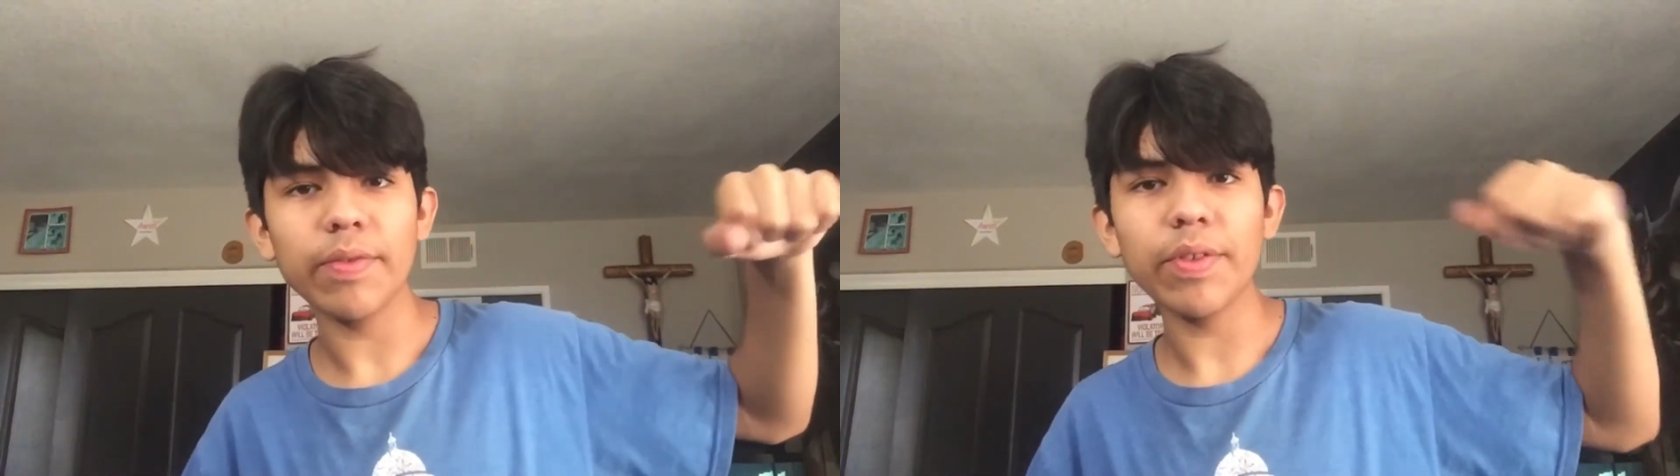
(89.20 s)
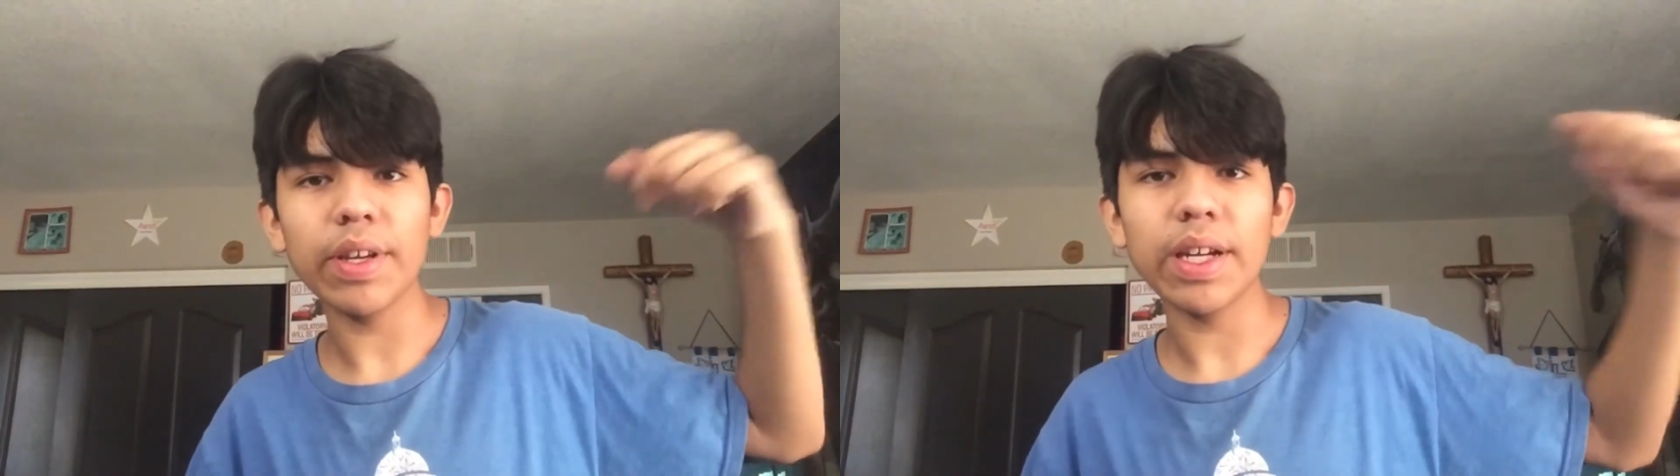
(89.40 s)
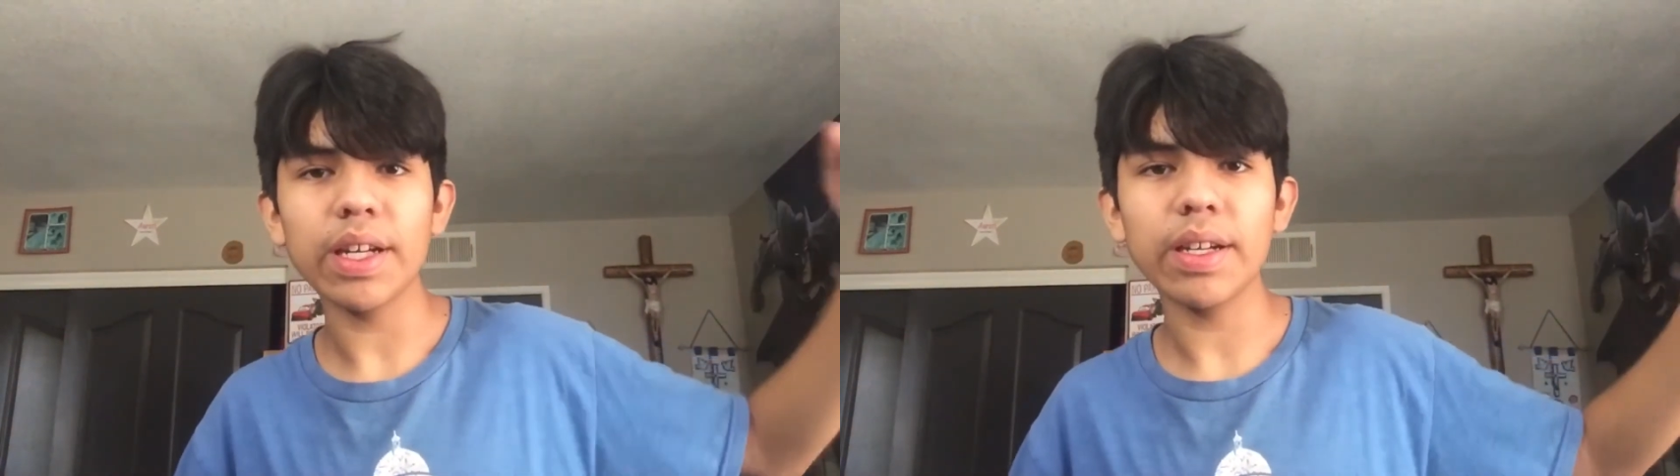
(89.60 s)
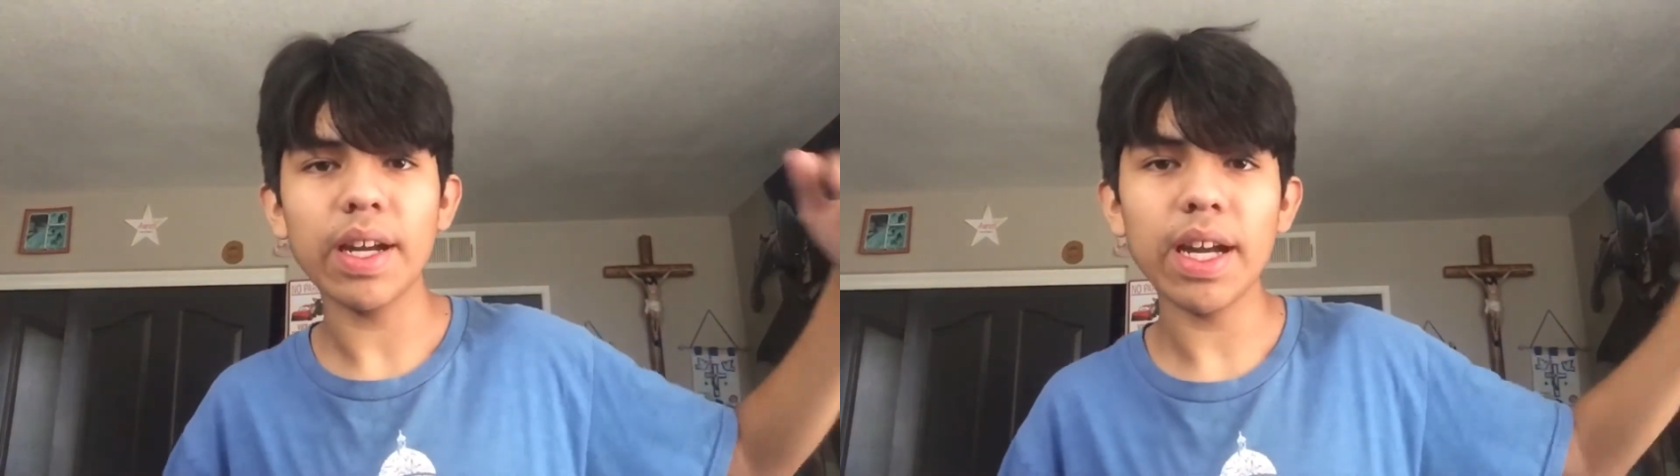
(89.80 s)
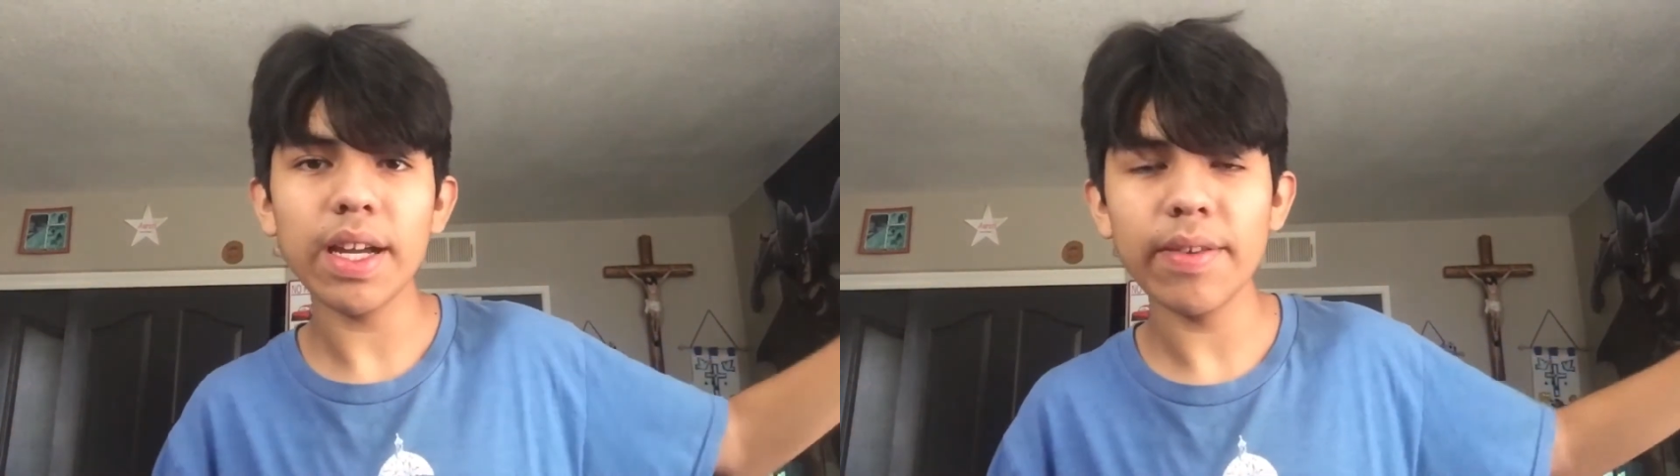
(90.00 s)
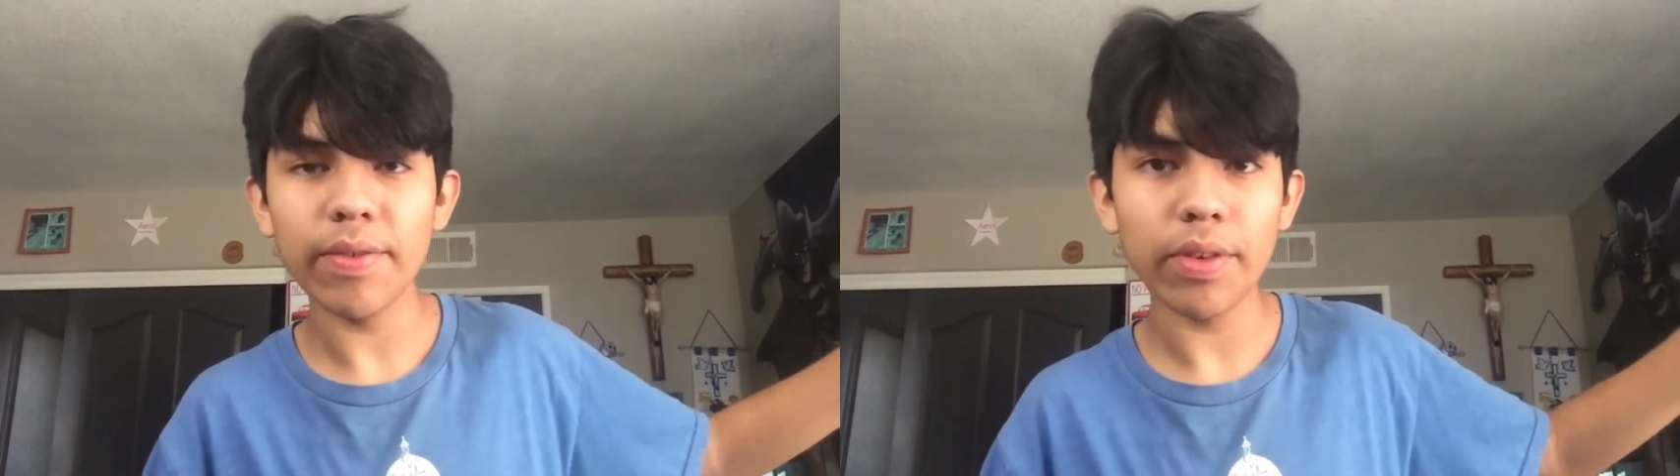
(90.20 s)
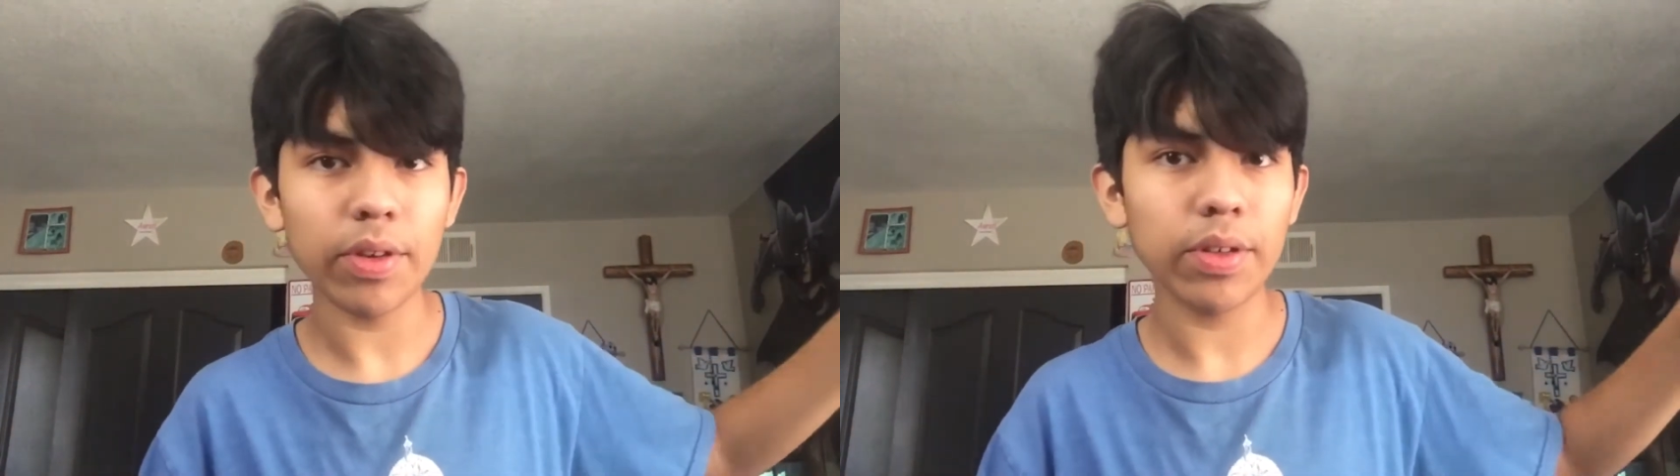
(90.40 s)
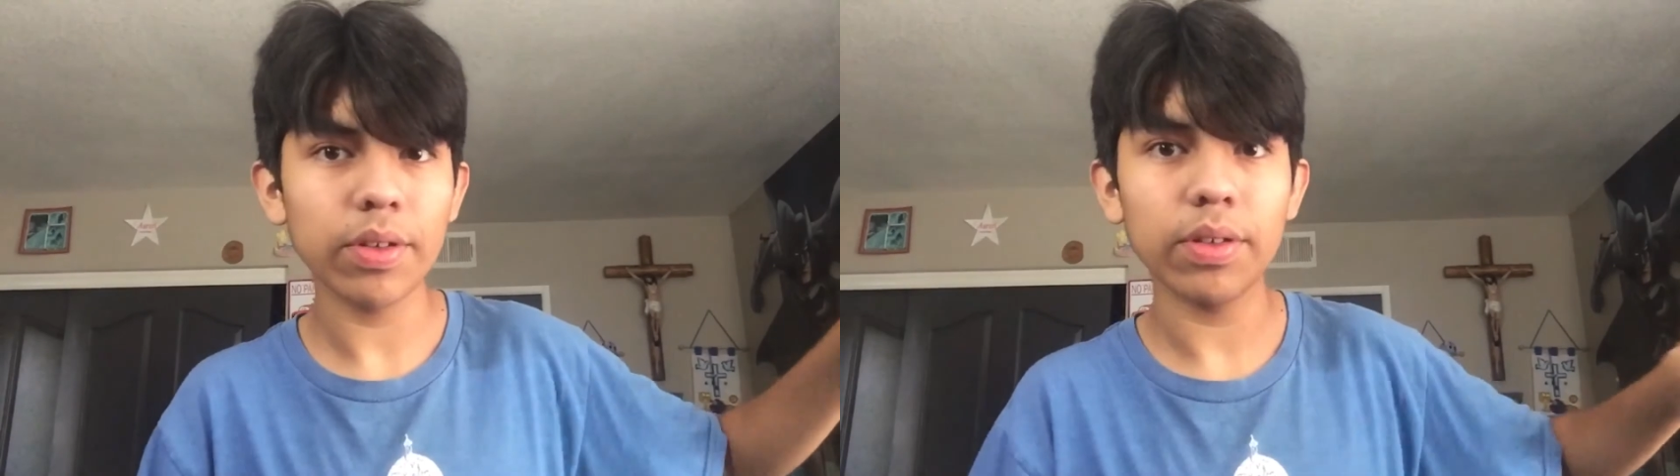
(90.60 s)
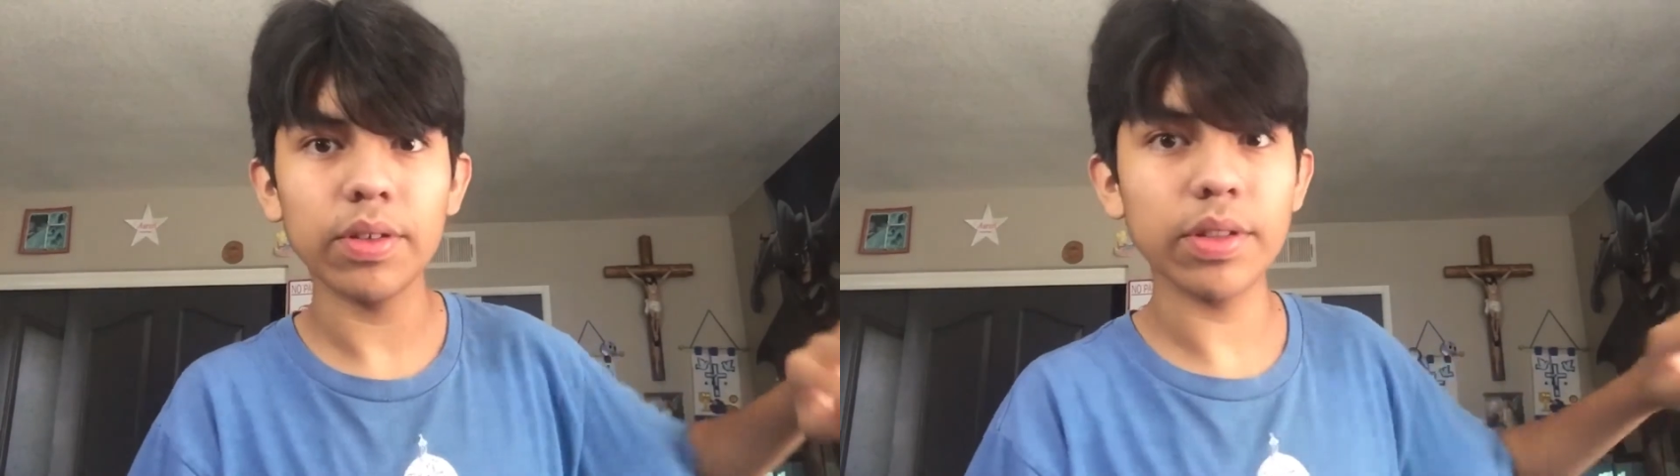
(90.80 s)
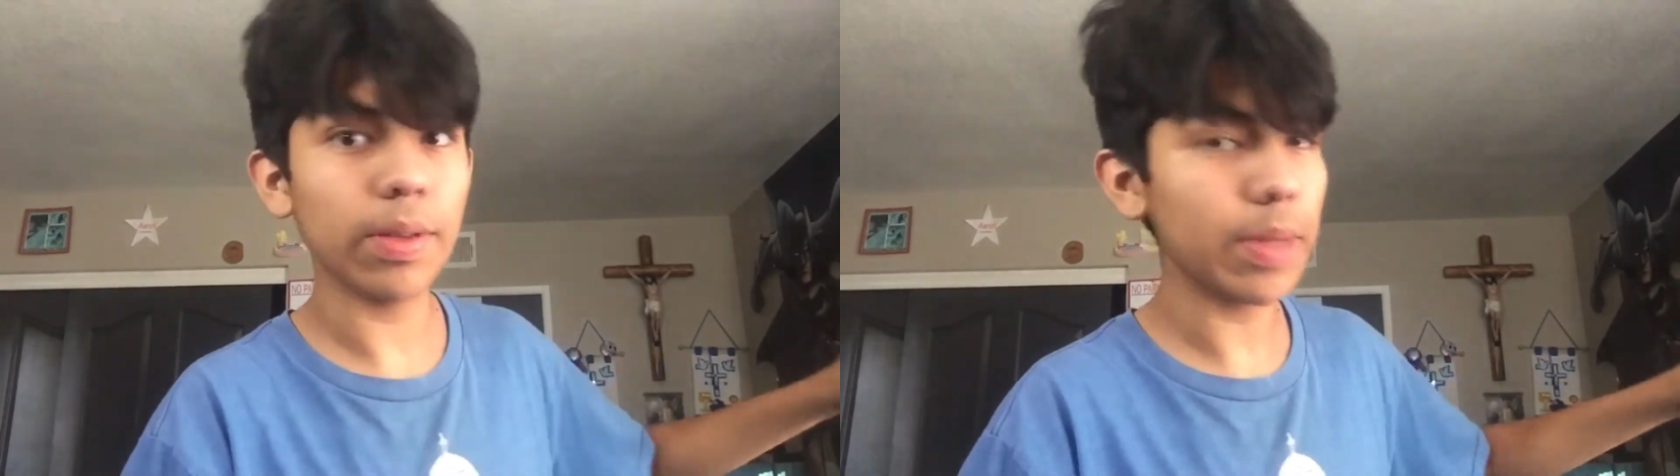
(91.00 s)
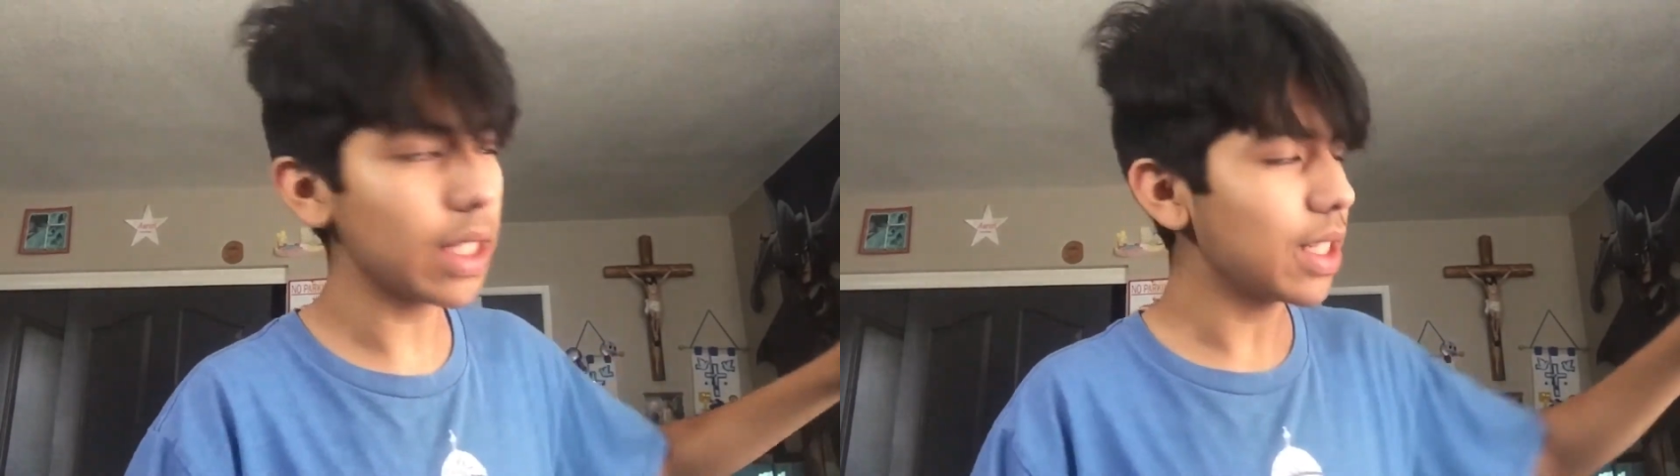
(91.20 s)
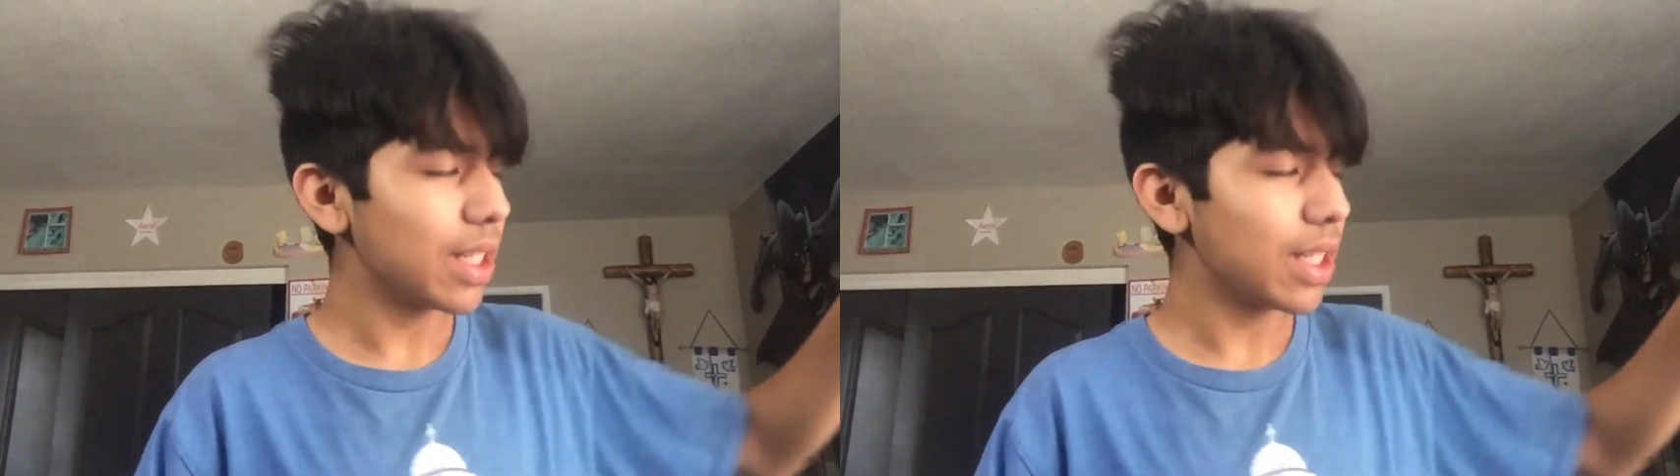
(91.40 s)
for, like, a ad for something.